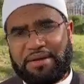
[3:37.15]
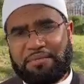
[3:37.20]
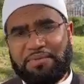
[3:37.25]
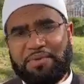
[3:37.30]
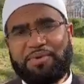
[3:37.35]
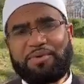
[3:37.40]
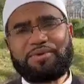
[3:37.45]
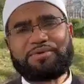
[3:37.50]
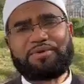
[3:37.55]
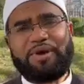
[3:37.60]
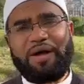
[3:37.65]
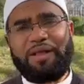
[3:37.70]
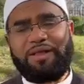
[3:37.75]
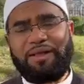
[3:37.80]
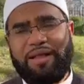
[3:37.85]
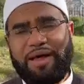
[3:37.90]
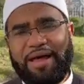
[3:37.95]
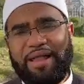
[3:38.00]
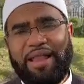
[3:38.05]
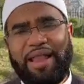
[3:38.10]
Because
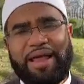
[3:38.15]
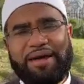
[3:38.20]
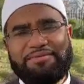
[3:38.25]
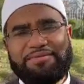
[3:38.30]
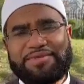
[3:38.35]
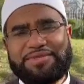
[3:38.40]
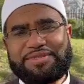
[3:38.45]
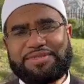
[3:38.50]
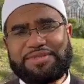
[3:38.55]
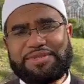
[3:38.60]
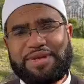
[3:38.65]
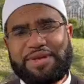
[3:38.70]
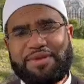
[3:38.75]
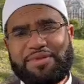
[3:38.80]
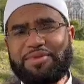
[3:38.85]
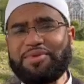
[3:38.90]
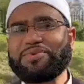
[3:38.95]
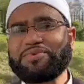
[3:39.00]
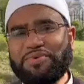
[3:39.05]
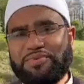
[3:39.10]
Allah loves
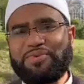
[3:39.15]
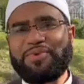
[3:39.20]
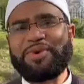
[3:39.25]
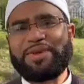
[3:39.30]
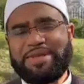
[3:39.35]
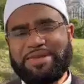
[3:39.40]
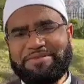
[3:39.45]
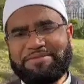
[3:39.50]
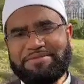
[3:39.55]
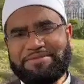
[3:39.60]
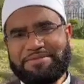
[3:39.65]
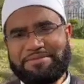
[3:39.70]
those who forgive.